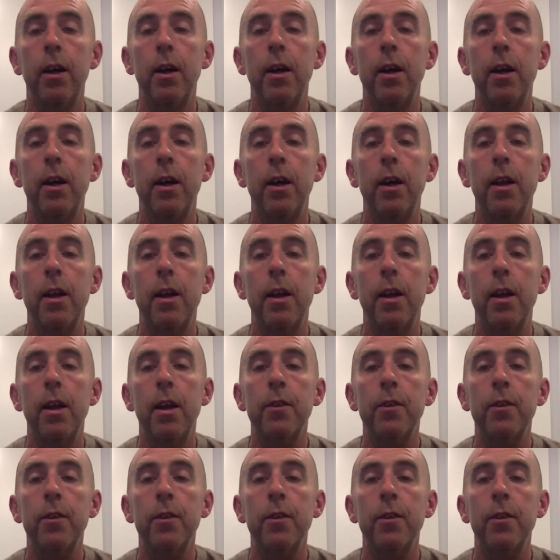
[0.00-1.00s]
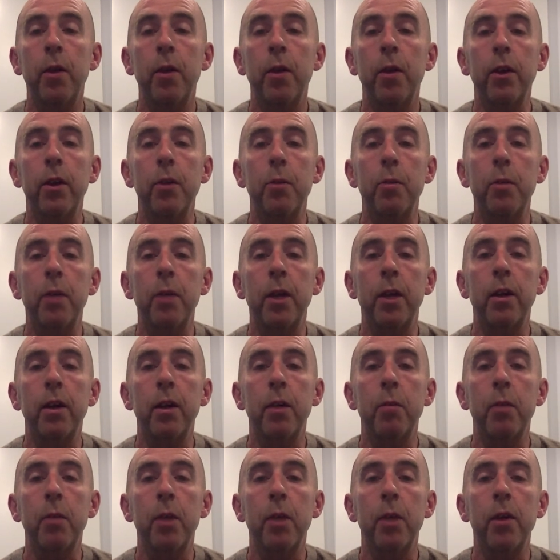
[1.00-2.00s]
This is why the work that's being done
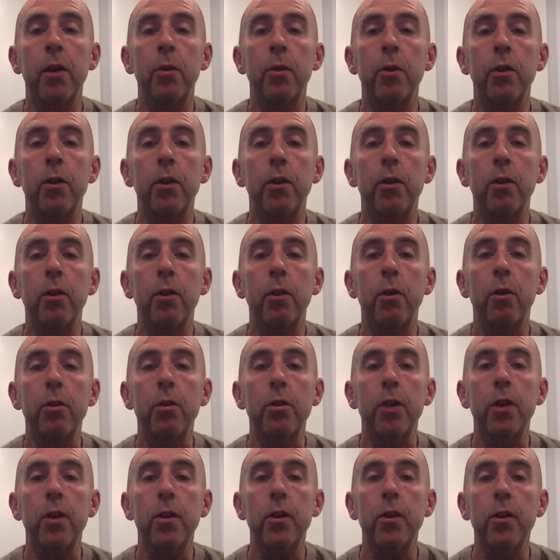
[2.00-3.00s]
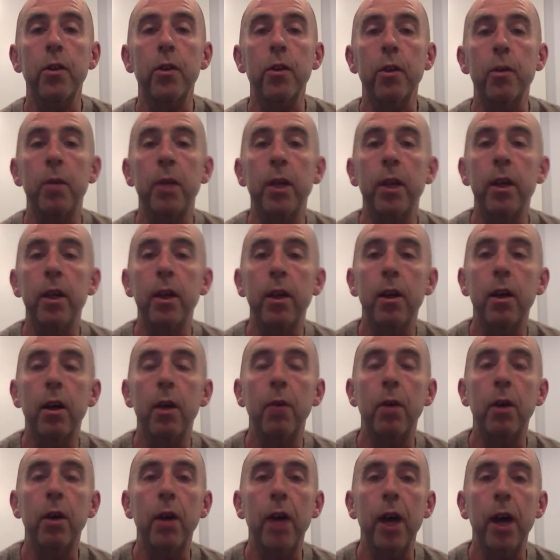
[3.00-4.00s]
by those in the Social Justice Committee
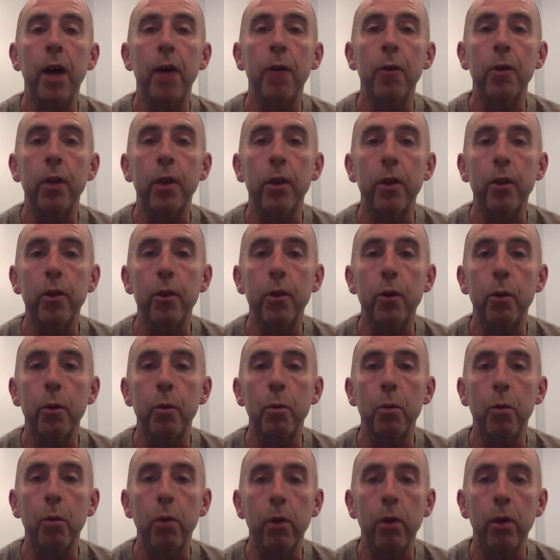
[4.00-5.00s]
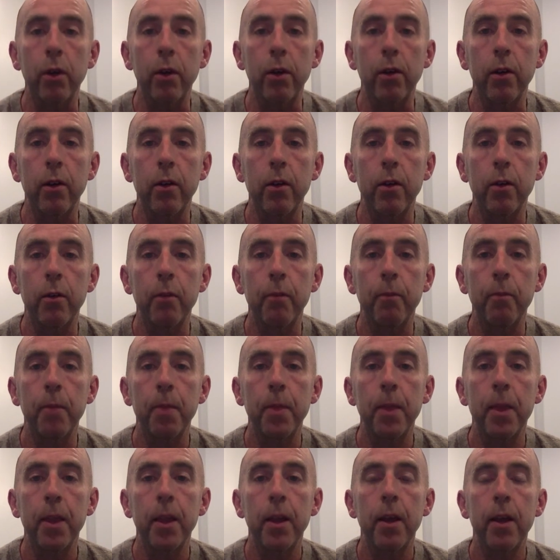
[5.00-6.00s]
around housing is so important.
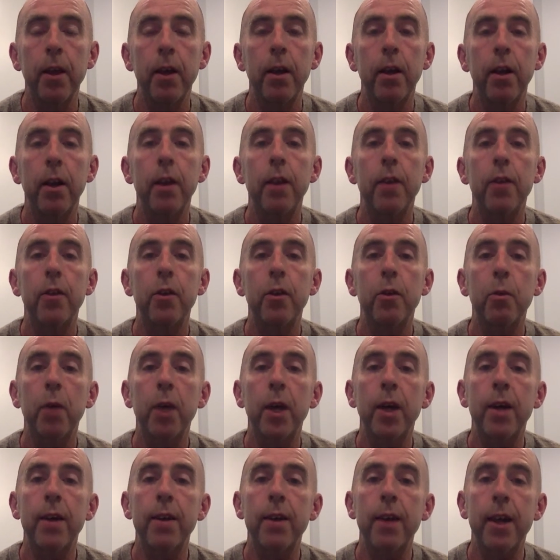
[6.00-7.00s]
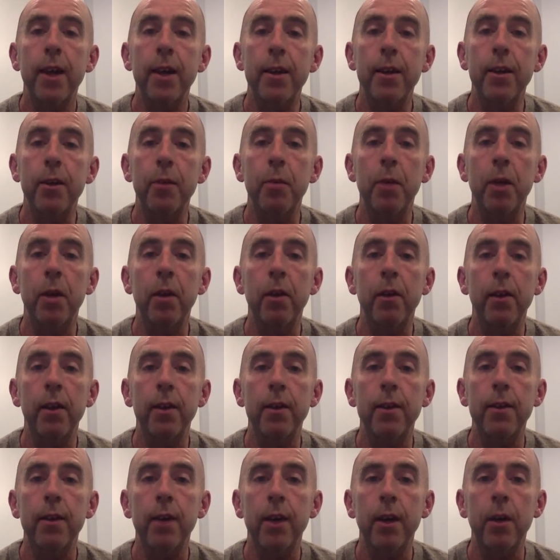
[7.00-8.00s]
This is why a tent is better than a
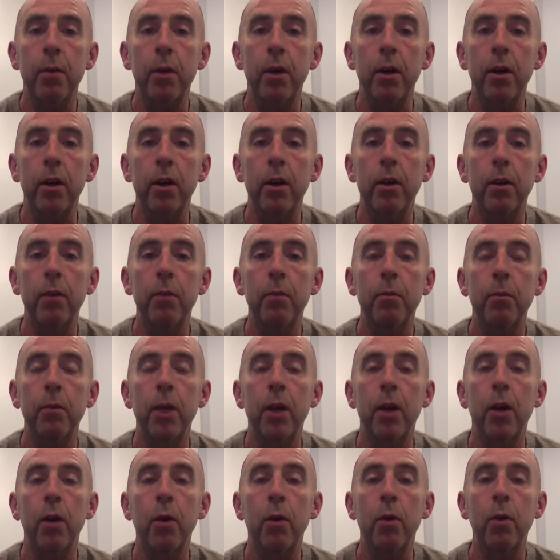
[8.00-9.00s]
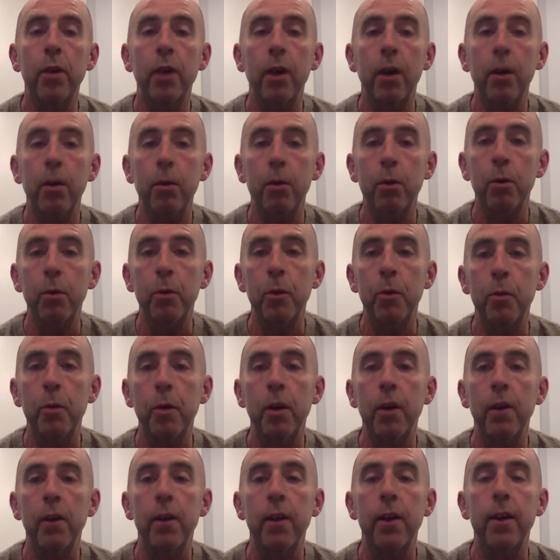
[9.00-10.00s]
sidewalk, and a hotel room is
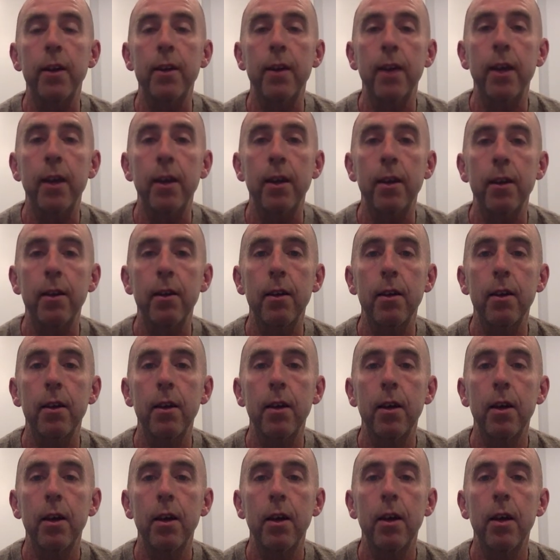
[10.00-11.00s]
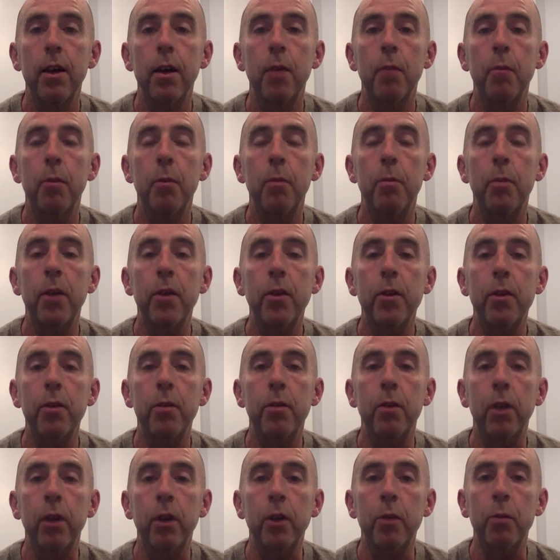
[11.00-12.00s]
better than a tent. But best of
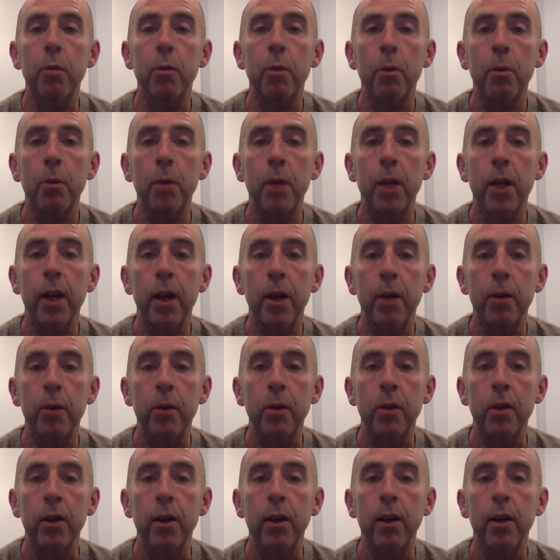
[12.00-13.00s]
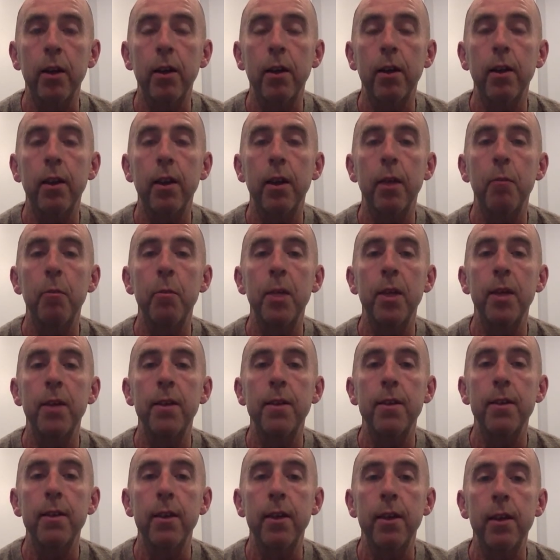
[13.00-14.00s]
all is permanent housing that meets
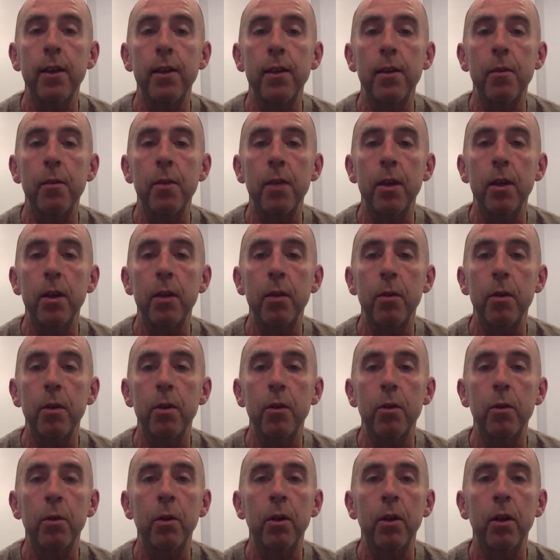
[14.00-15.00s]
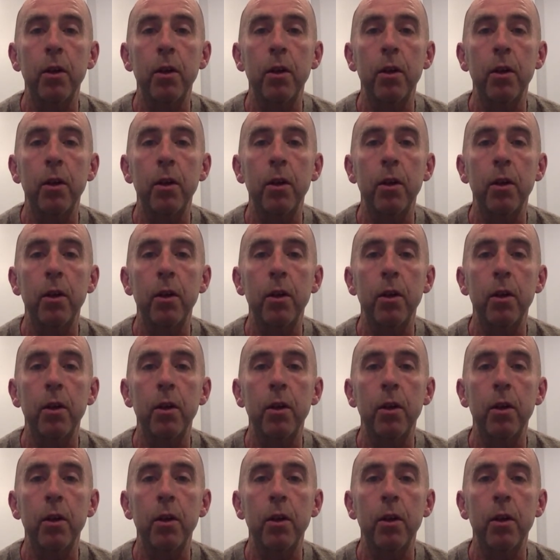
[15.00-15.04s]
the needs of the individual,